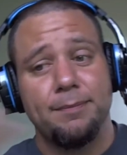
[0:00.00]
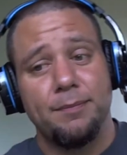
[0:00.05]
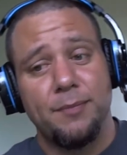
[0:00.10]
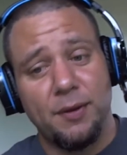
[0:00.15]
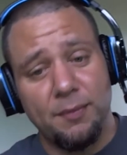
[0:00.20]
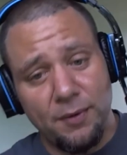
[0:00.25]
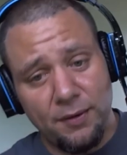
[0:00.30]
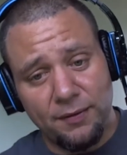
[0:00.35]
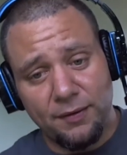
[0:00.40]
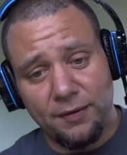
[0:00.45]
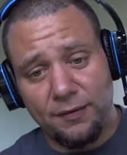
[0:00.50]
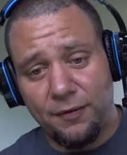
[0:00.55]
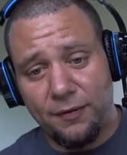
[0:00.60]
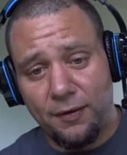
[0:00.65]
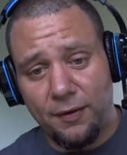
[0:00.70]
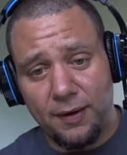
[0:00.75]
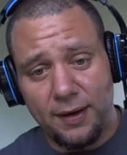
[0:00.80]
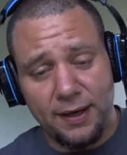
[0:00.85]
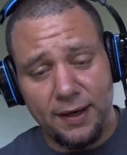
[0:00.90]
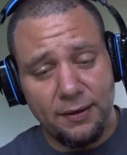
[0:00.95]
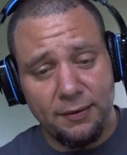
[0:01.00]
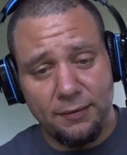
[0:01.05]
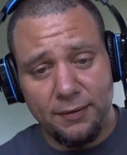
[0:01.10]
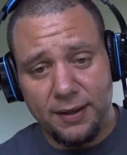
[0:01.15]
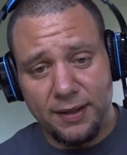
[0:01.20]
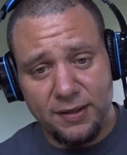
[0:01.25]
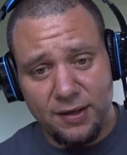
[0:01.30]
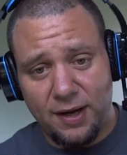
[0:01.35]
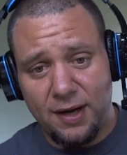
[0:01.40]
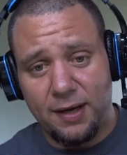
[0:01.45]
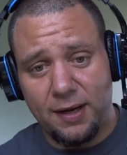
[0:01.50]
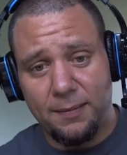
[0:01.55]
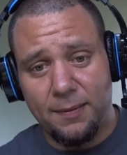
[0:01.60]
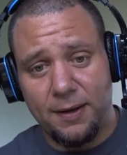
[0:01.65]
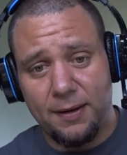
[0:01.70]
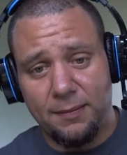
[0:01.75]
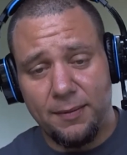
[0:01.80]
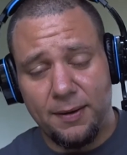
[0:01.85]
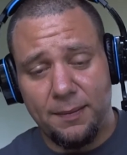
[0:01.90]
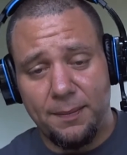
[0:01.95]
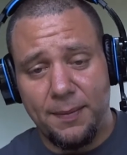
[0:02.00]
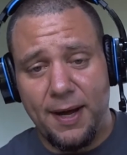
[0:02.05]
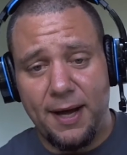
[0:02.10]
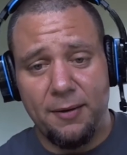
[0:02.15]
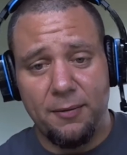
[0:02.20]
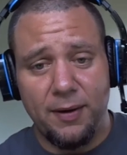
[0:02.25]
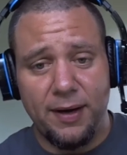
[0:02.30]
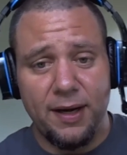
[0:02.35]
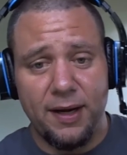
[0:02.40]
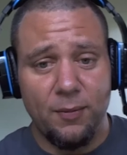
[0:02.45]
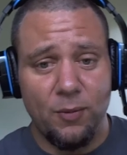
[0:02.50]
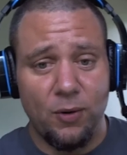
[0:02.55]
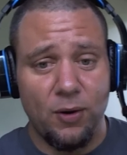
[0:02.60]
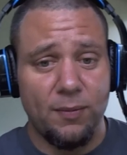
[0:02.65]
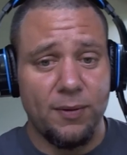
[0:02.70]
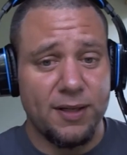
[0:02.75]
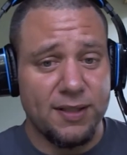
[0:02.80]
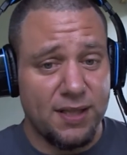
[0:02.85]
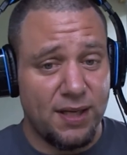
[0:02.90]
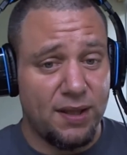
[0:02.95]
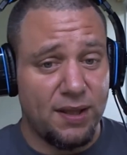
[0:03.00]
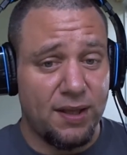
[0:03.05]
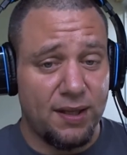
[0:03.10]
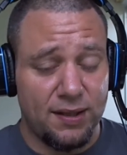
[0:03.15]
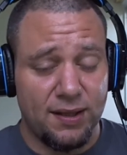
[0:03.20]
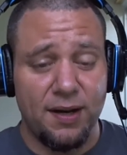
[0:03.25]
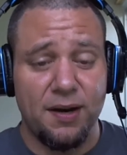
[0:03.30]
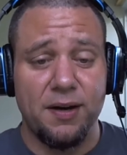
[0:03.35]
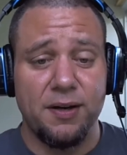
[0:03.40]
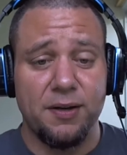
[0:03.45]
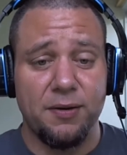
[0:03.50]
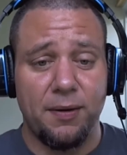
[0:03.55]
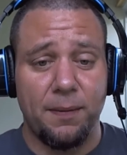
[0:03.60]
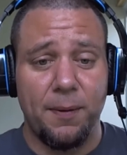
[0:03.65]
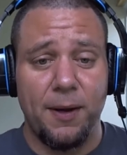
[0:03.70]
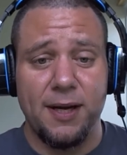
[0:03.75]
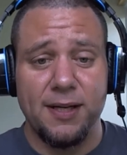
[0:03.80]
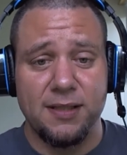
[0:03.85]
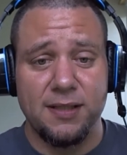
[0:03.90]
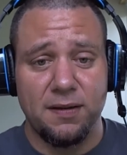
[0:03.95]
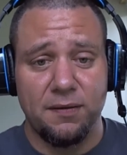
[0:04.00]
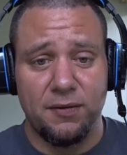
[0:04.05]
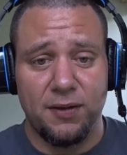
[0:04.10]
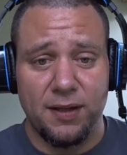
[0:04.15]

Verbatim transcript: But moving forward, I don't want to talk about them in a bad way anymore because I think they are doing positive